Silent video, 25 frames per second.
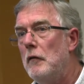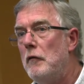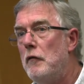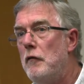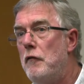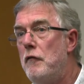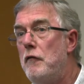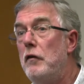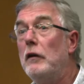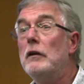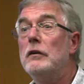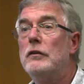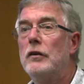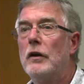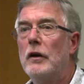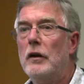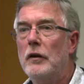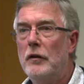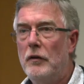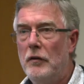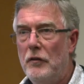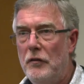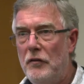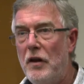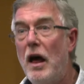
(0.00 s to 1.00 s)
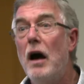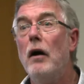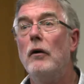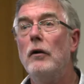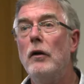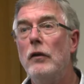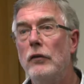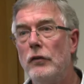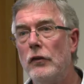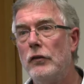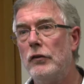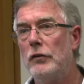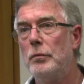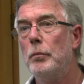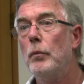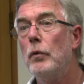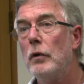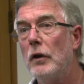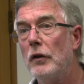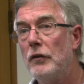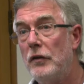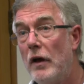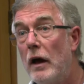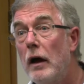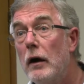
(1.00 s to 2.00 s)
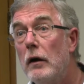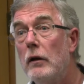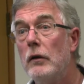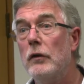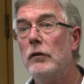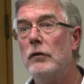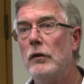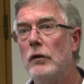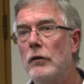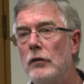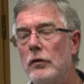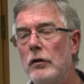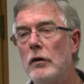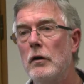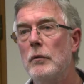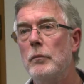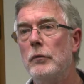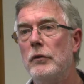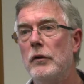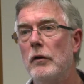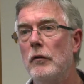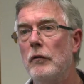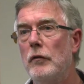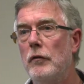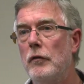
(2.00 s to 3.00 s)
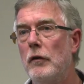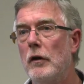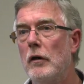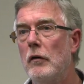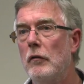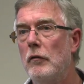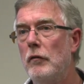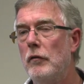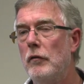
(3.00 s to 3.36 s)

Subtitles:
filter down into smaller towns in terms of